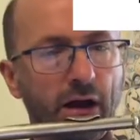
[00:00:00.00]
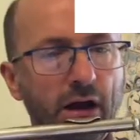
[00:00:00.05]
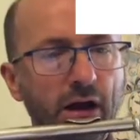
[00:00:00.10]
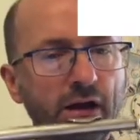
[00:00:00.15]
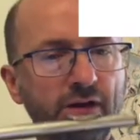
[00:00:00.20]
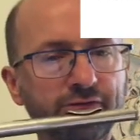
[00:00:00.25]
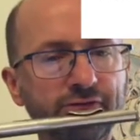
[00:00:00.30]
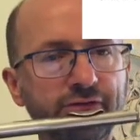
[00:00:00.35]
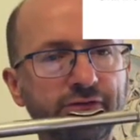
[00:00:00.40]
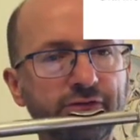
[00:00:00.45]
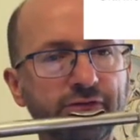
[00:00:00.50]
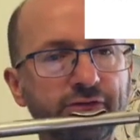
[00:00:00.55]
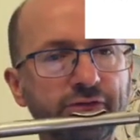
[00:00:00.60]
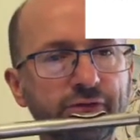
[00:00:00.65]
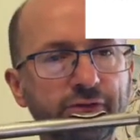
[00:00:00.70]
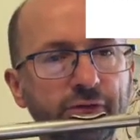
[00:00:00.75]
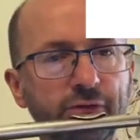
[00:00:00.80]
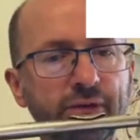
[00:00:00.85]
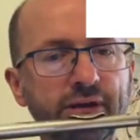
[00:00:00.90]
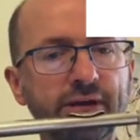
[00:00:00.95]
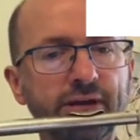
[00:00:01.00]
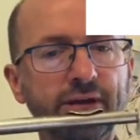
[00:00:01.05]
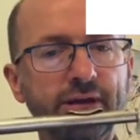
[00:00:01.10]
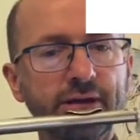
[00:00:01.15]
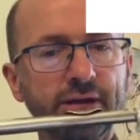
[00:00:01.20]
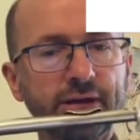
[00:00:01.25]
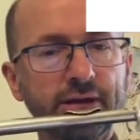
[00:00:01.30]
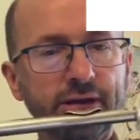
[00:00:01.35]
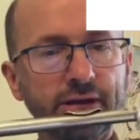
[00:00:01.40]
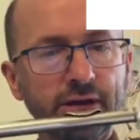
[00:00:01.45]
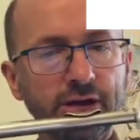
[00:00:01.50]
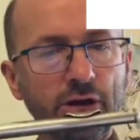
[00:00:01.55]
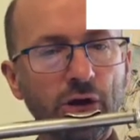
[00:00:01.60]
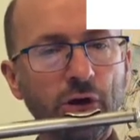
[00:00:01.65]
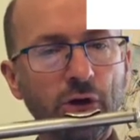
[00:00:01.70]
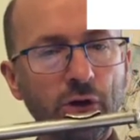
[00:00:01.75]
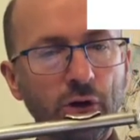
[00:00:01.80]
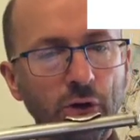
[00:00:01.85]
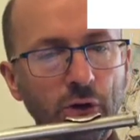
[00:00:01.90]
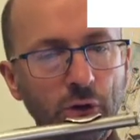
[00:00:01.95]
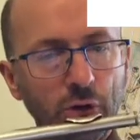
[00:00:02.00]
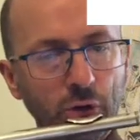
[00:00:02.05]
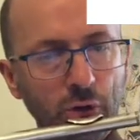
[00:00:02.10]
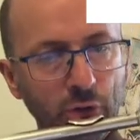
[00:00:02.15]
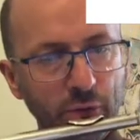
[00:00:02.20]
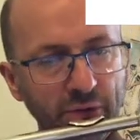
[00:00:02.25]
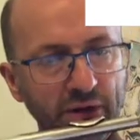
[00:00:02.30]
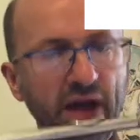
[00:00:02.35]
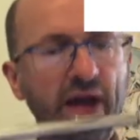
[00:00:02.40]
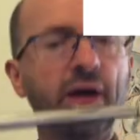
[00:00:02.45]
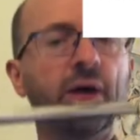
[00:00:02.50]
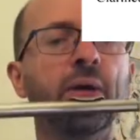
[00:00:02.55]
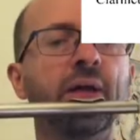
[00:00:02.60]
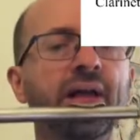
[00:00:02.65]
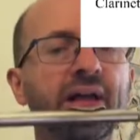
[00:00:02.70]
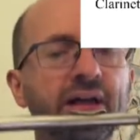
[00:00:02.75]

Off we go now.